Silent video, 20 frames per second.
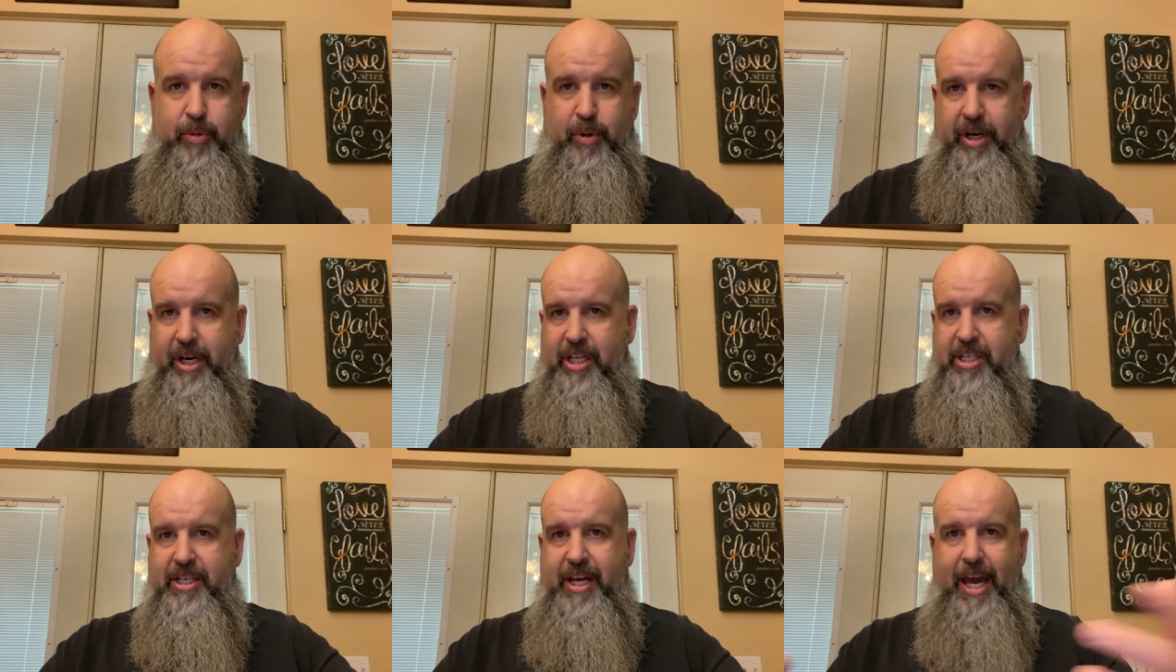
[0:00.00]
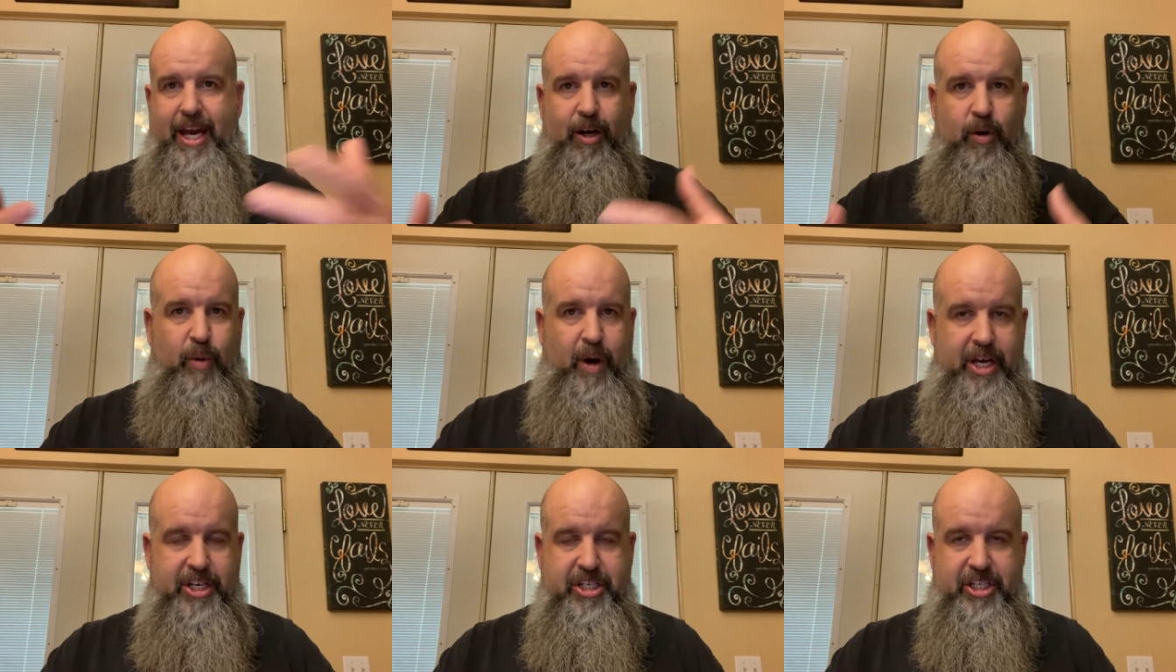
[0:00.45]
We're going to take
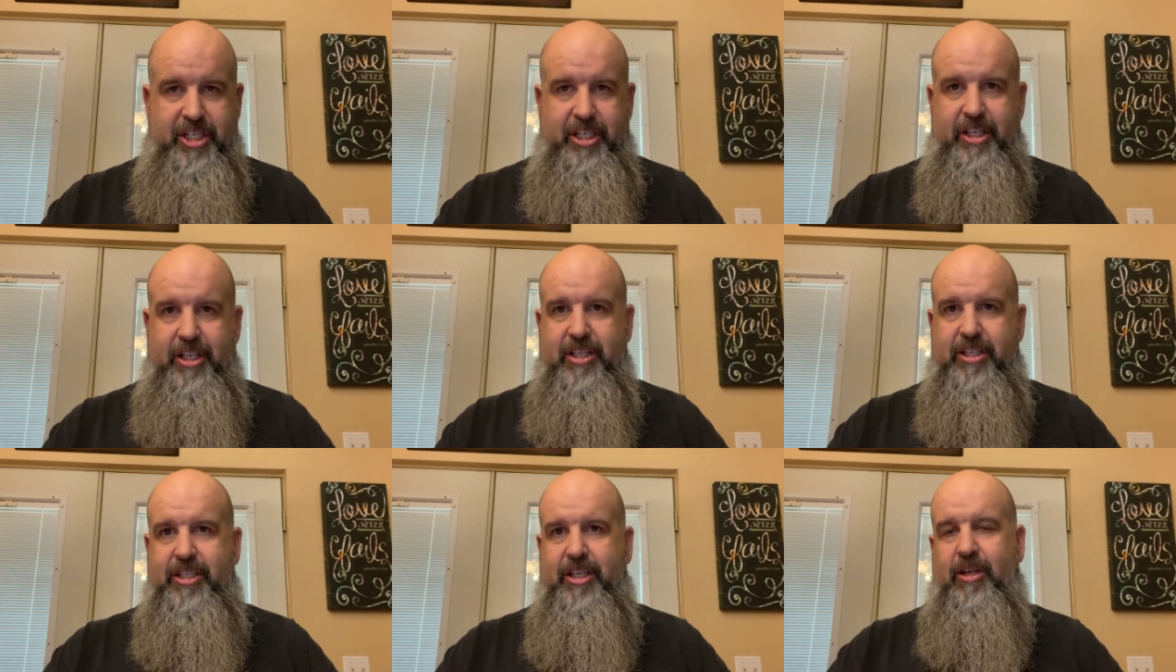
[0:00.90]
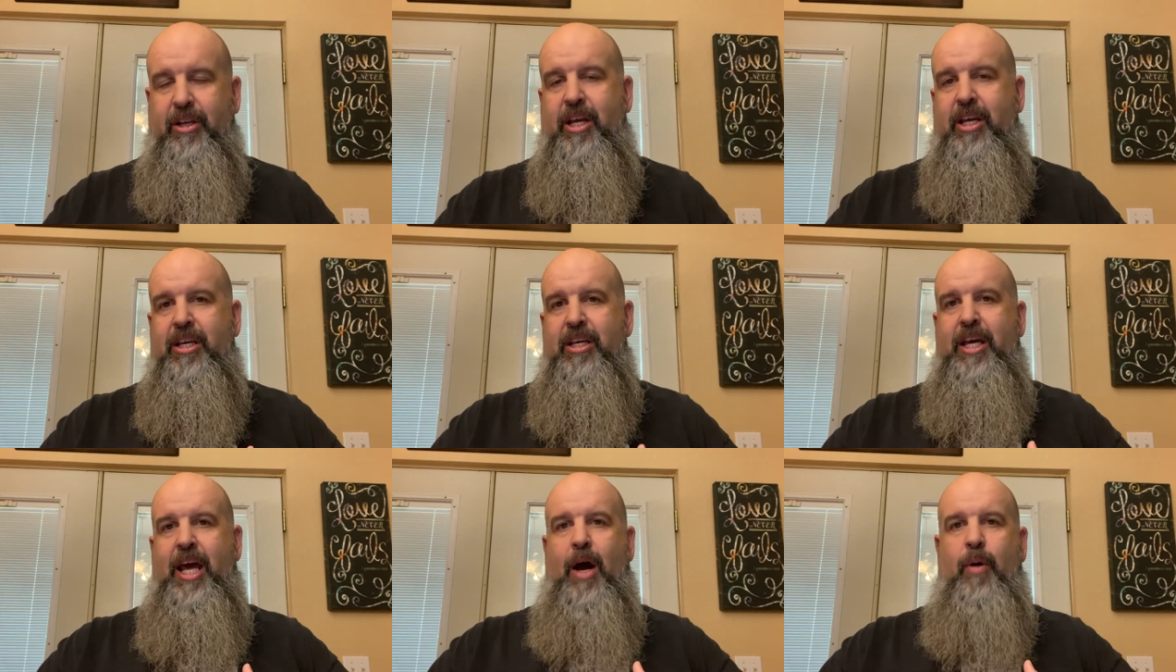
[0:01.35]
questions and
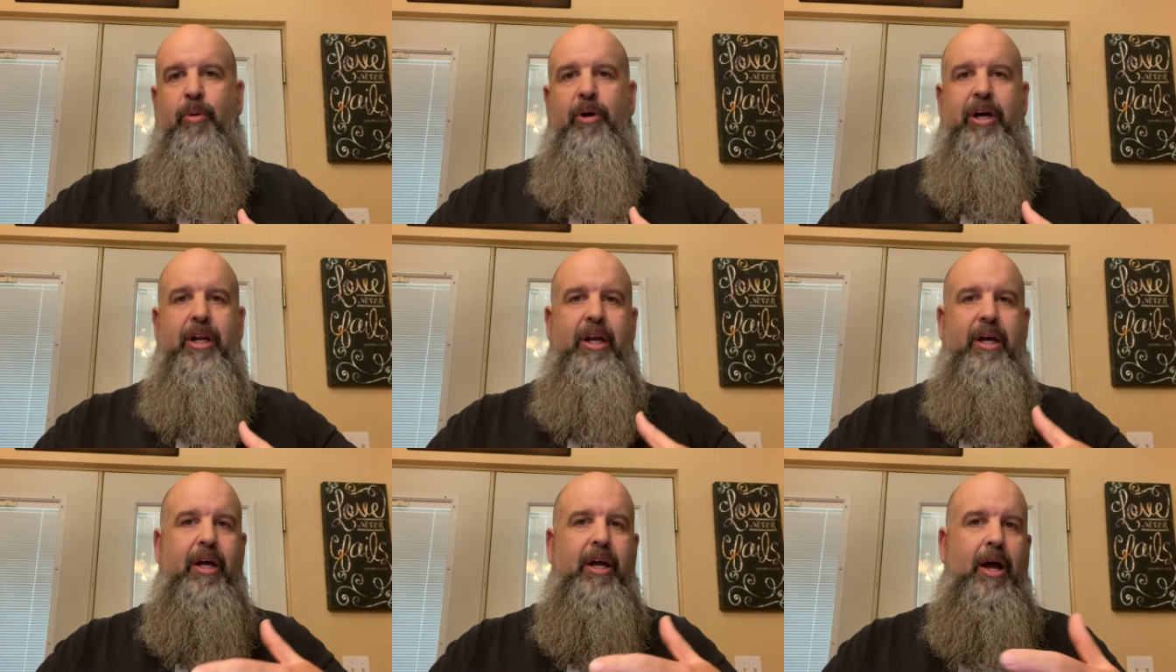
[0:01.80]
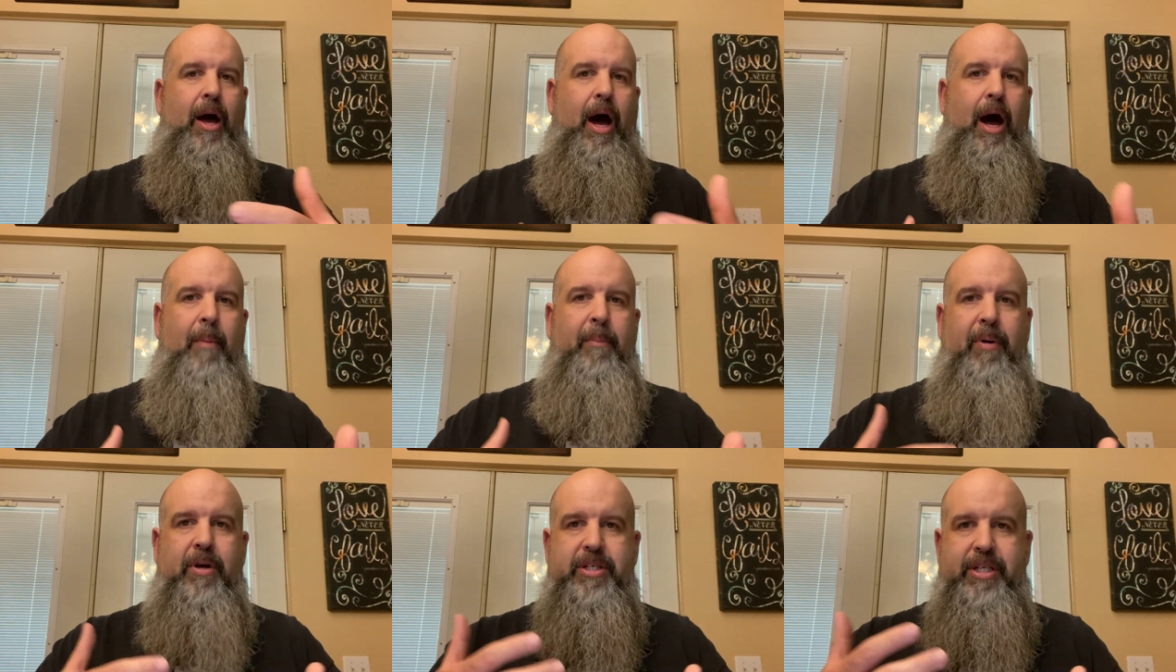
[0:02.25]
we're going
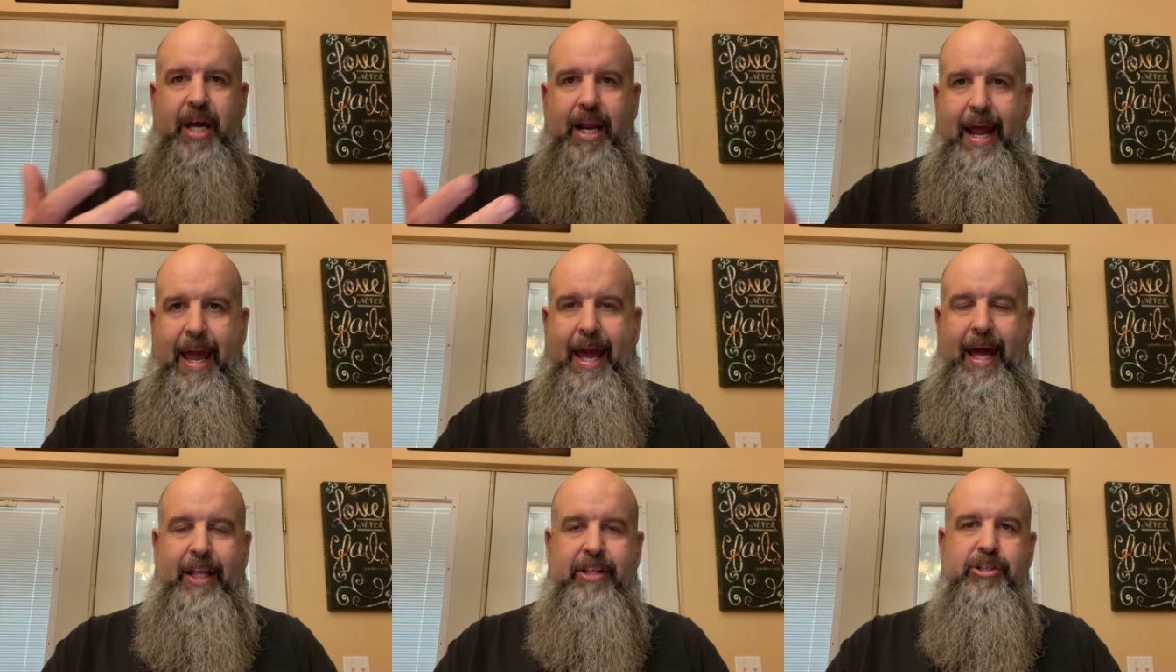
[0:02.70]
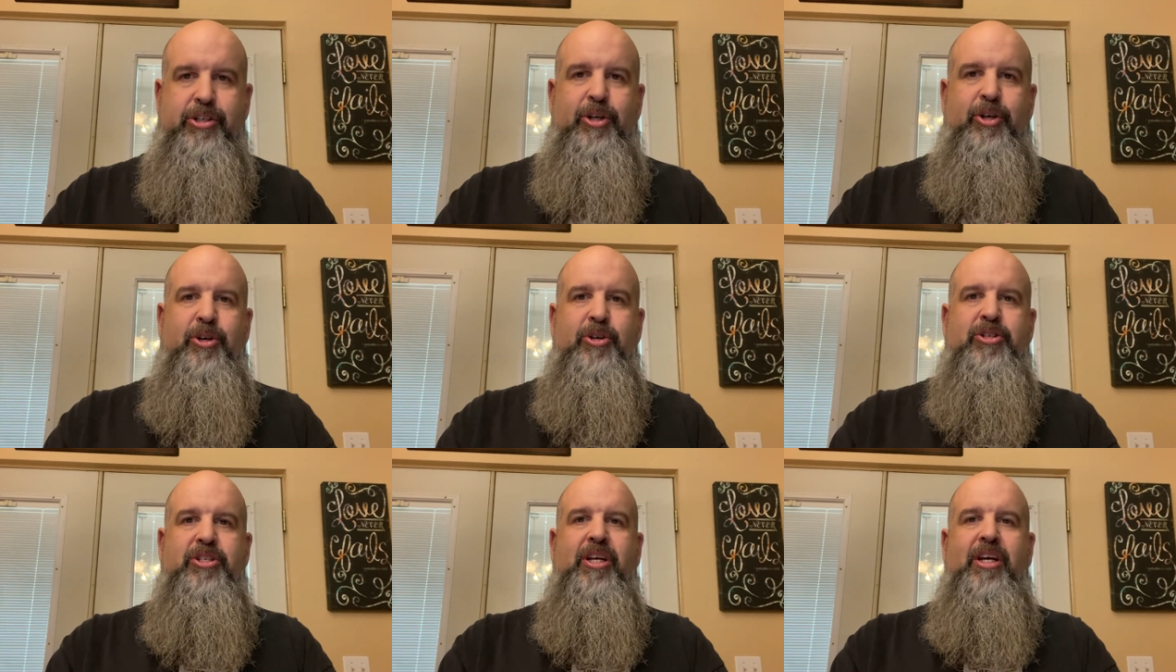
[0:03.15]
to present
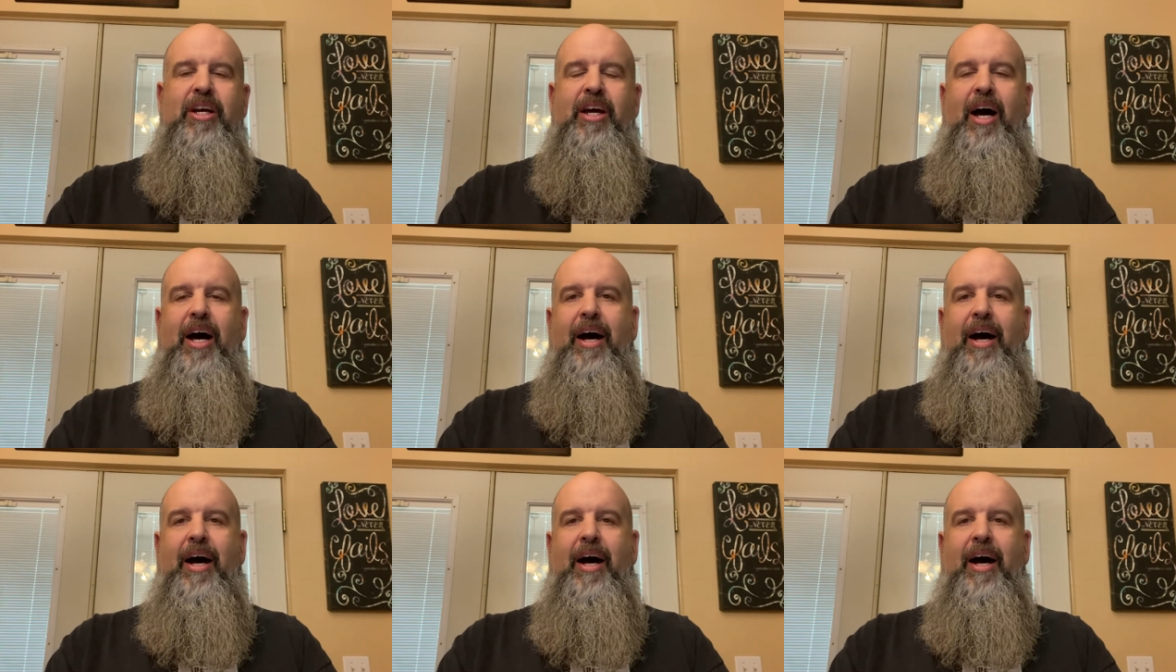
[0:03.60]
answers